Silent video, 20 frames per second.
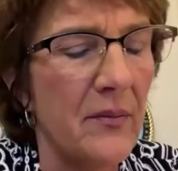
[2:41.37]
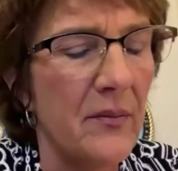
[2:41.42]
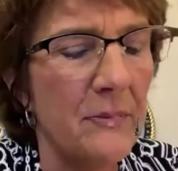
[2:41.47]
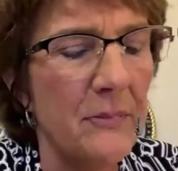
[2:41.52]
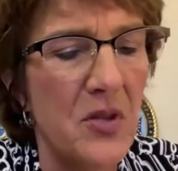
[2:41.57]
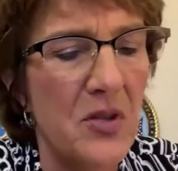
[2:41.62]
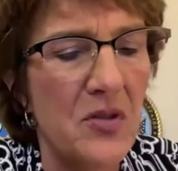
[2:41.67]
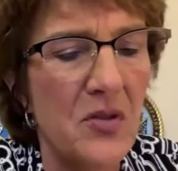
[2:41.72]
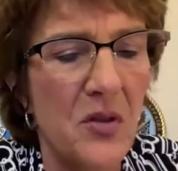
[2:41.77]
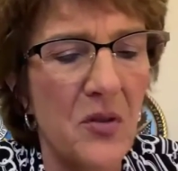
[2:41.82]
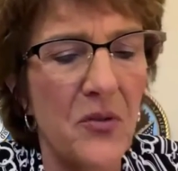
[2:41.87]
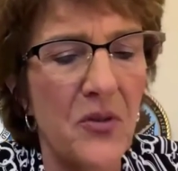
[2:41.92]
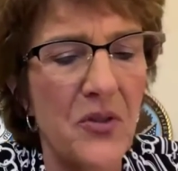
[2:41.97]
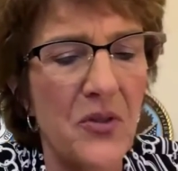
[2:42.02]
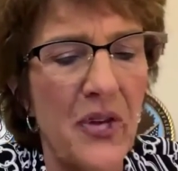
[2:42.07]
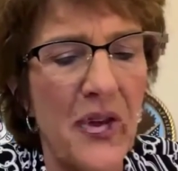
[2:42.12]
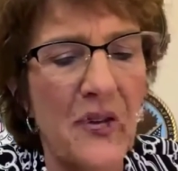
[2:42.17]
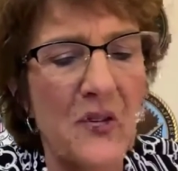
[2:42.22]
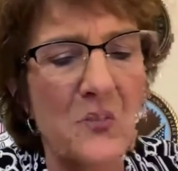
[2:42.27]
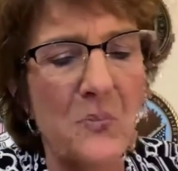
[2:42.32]
Commissioner, for
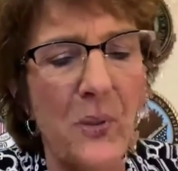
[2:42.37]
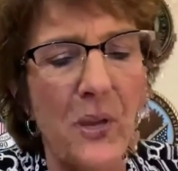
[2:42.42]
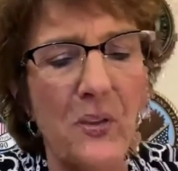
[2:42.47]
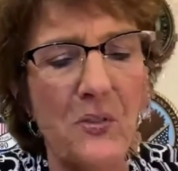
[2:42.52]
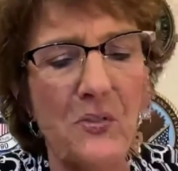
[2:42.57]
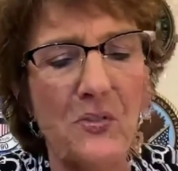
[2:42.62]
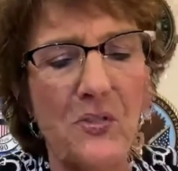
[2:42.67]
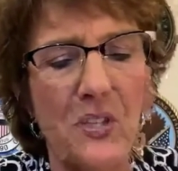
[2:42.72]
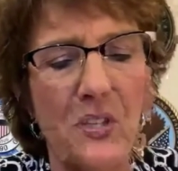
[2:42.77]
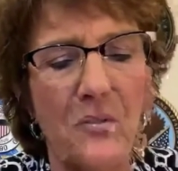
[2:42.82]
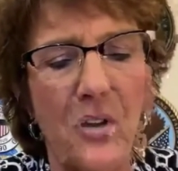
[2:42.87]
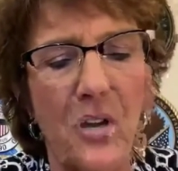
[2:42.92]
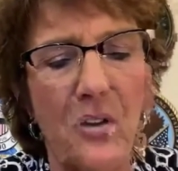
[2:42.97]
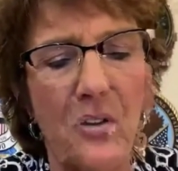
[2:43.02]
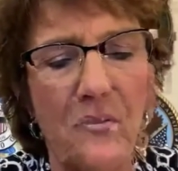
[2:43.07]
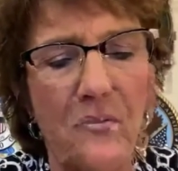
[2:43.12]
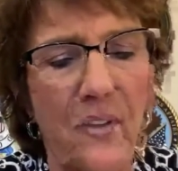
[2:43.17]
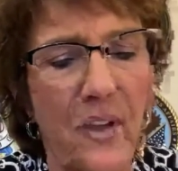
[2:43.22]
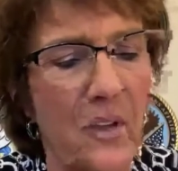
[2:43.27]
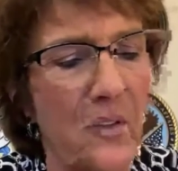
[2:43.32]
taxpayers that have
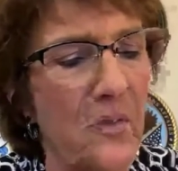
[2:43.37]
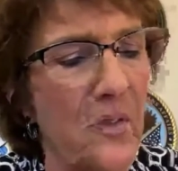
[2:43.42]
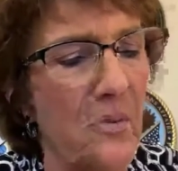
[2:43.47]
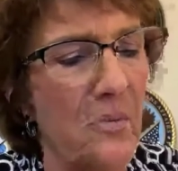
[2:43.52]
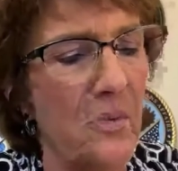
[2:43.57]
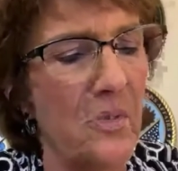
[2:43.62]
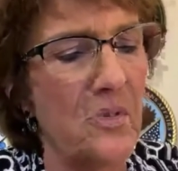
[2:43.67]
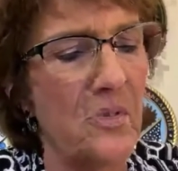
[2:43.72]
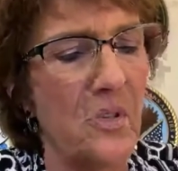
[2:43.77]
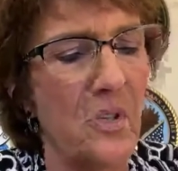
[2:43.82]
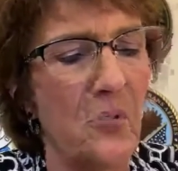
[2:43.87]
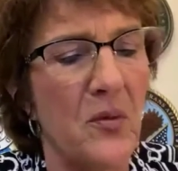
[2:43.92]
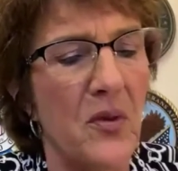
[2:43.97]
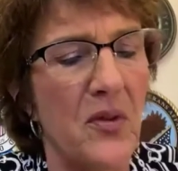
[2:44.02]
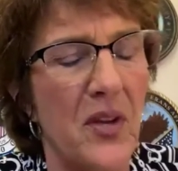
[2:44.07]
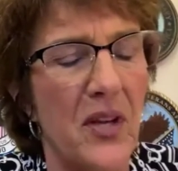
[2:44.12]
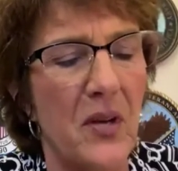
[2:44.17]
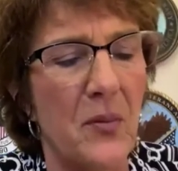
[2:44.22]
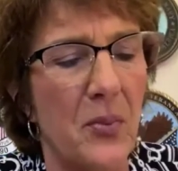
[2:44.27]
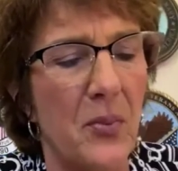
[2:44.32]
already filed their return
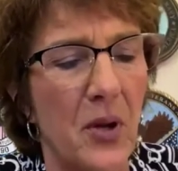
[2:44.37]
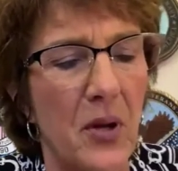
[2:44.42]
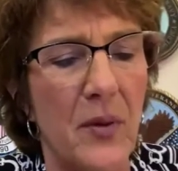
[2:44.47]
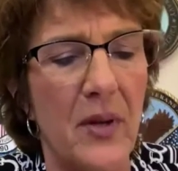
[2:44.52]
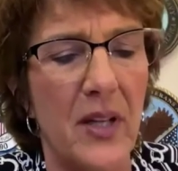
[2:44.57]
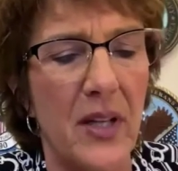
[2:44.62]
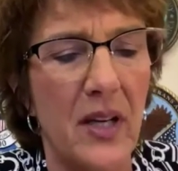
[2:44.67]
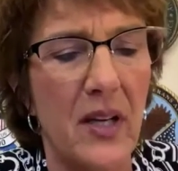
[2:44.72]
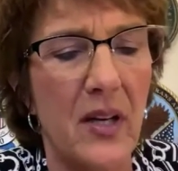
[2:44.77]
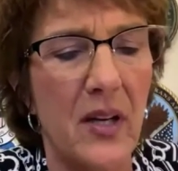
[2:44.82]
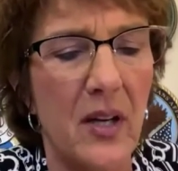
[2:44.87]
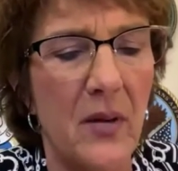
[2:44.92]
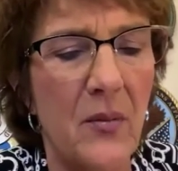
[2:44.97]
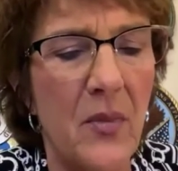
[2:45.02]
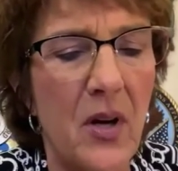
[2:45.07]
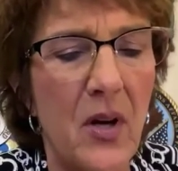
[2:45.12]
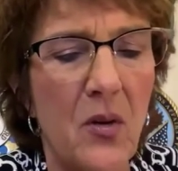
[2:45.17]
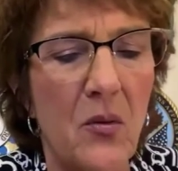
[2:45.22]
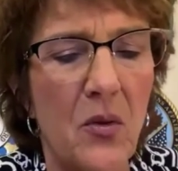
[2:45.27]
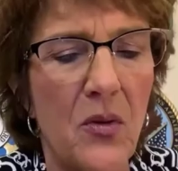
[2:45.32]
with unemployment
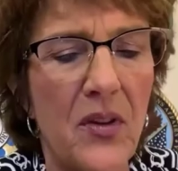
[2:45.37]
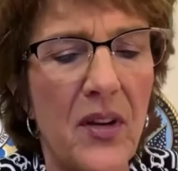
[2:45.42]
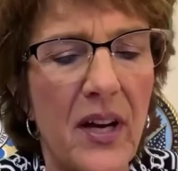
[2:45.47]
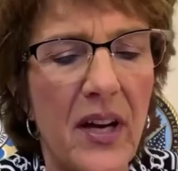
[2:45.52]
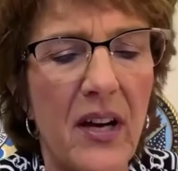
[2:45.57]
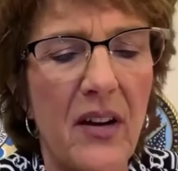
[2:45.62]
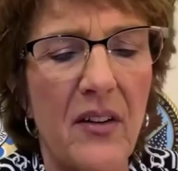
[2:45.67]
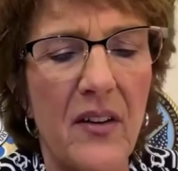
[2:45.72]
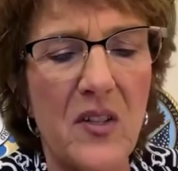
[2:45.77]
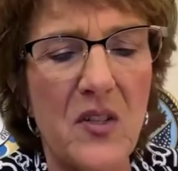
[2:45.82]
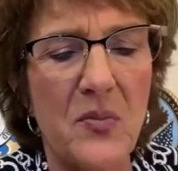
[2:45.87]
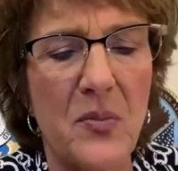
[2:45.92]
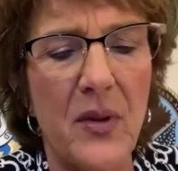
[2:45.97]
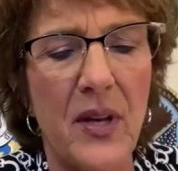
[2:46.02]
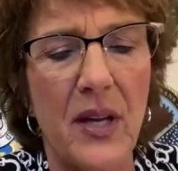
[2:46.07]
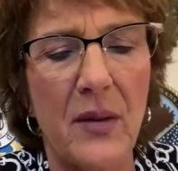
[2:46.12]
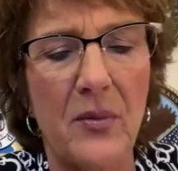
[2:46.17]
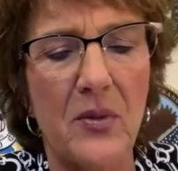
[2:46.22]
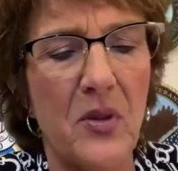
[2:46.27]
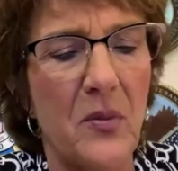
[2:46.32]
income, will the IRS
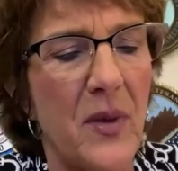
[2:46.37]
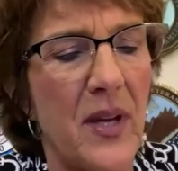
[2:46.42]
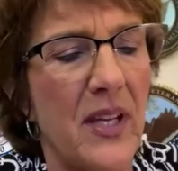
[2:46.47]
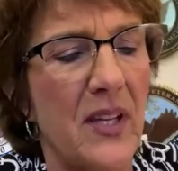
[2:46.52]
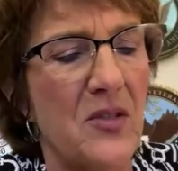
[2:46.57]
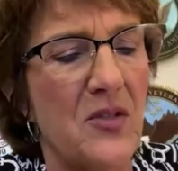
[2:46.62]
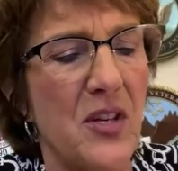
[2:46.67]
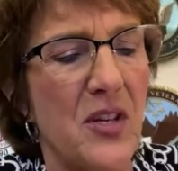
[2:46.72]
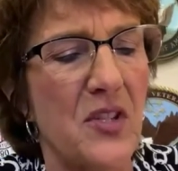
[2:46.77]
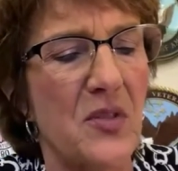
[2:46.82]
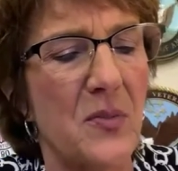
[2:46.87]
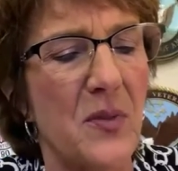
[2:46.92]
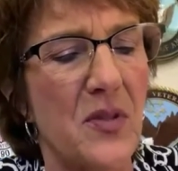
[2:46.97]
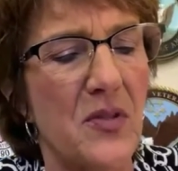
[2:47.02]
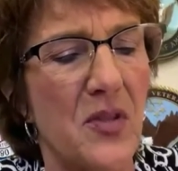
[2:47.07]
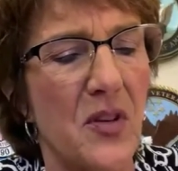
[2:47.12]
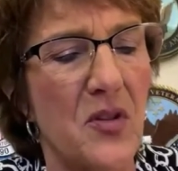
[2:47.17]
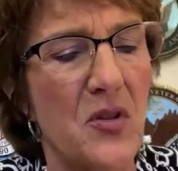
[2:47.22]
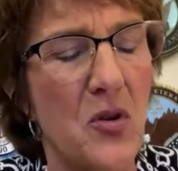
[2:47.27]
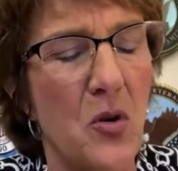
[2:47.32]
be able to make
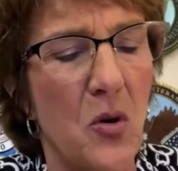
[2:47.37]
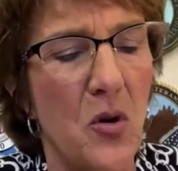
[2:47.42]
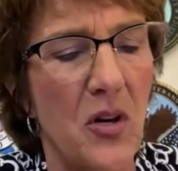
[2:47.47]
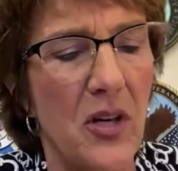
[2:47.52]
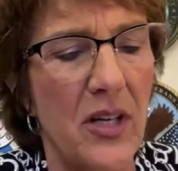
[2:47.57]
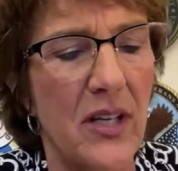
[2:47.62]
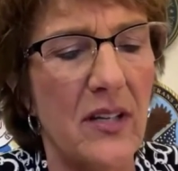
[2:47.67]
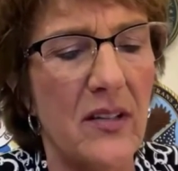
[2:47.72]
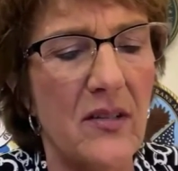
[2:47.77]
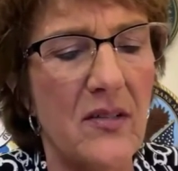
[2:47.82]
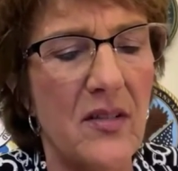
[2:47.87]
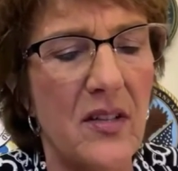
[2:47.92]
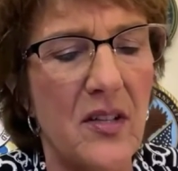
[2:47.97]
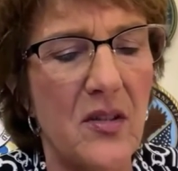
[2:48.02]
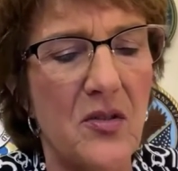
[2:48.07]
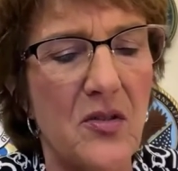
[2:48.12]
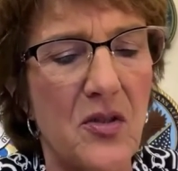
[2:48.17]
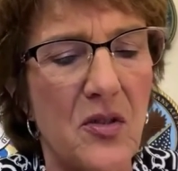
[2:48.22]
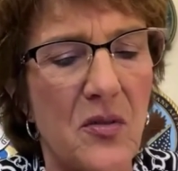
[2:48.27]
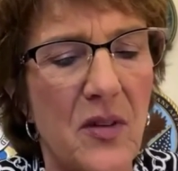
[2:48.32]
adjustments on your end to
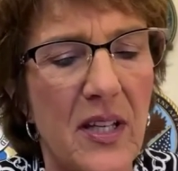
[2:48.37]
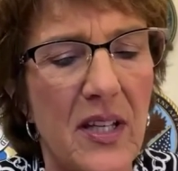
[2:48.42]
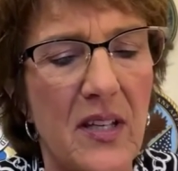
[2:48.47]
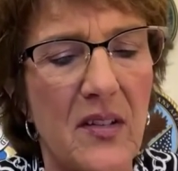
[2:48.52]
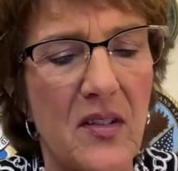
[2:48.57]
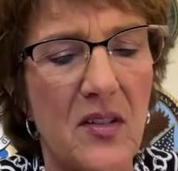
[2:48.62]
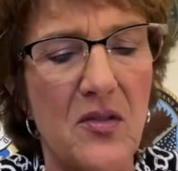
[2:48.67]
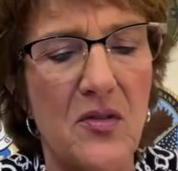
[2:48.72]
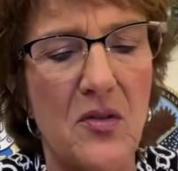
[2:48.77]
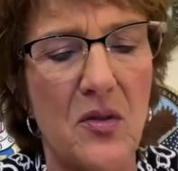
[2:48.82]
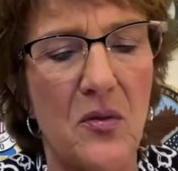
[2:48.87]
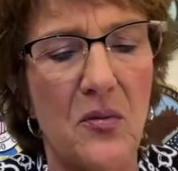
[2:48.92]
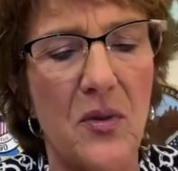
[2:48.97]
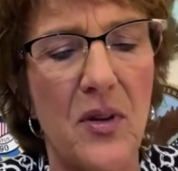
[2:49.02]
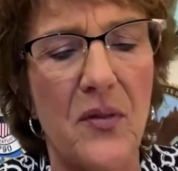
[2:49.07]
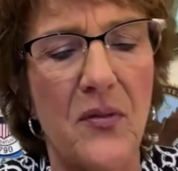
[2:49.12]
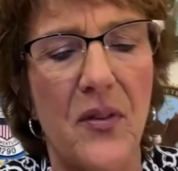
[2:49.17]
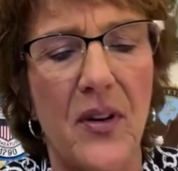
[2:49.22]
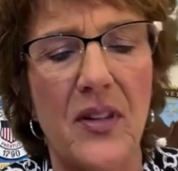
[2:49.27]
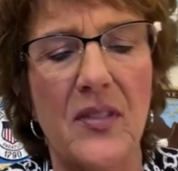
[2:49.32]
issue any additional
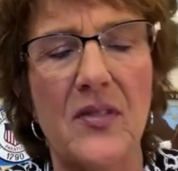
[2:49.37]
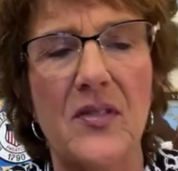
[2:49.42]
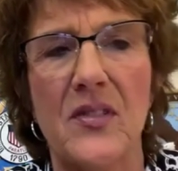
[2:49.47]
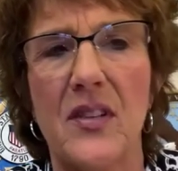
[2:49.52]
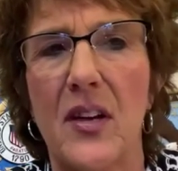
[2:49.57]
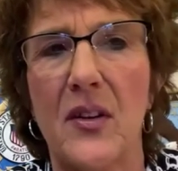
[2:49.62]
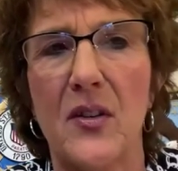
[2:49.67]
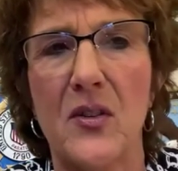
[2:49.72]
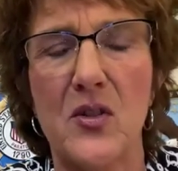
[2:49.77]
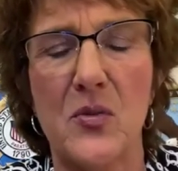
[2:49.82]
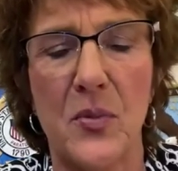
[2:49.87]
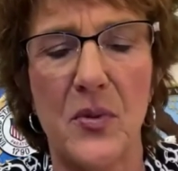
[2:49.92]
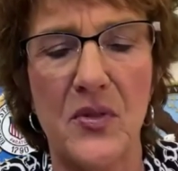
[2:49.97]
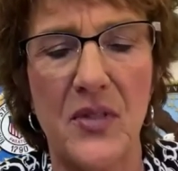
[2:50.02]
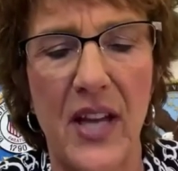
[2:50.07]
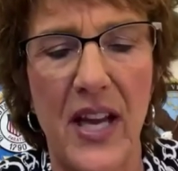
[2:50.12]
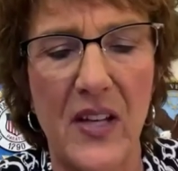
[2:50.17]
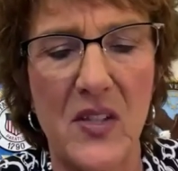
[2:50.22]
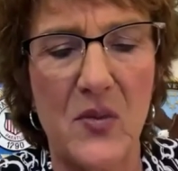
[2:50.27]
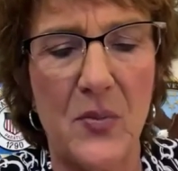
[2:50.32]
refunds to eligible
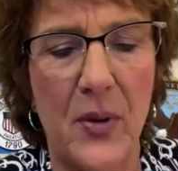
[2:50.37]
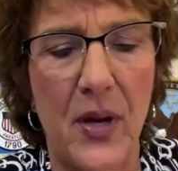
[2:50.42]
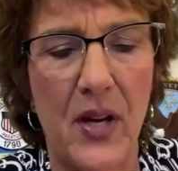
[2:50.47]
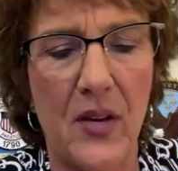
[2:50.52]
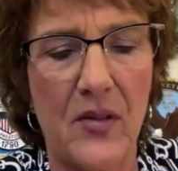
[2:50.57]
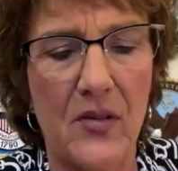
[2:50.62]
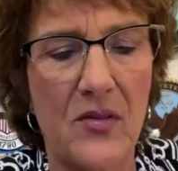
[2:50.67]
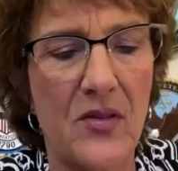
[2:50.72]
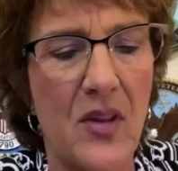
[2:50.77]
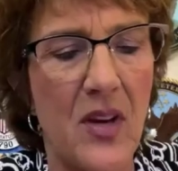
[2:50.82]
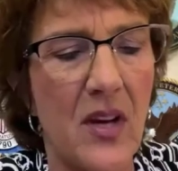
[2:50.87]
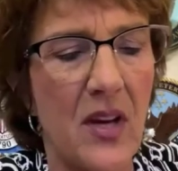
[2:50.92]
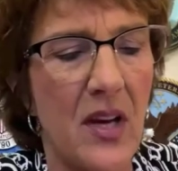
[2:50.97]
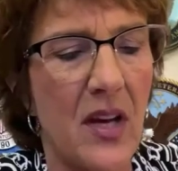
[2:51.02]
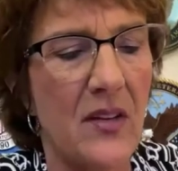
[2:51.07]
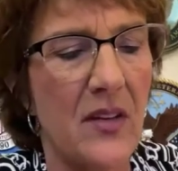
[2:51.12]
taxpayers?